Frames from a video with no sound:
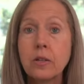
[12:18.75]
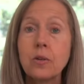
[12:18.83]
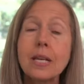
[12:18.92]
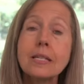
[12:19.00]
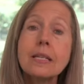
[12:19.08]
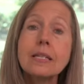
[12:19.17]
So
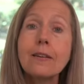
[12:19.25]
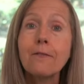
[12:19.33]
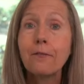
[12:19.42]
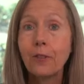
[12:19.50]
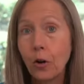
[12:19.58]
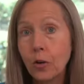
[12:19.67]
this is the
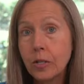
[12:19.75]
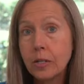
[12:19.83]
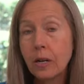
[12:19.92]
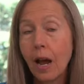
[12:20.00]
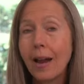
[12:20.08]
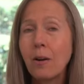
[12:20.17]

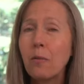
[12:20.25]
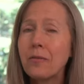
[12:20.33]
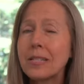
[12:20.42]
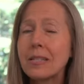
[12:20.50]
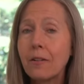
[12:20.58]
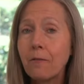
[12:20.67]
first, I don't know if
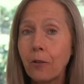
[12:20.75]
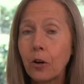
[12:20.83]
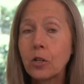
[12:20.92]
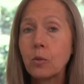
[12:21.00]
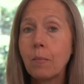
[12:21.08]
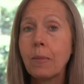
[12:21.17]
it's the
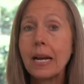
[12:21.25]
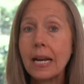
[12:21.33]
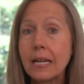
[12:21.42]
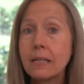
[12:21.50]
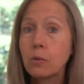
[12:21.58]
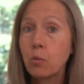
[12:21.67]
first one, but
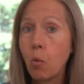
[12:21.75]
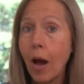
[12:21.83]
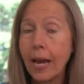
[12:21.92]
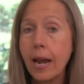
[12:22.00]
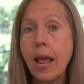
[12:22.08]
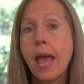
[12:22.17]
it is
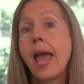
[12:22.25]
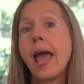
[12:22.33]
one.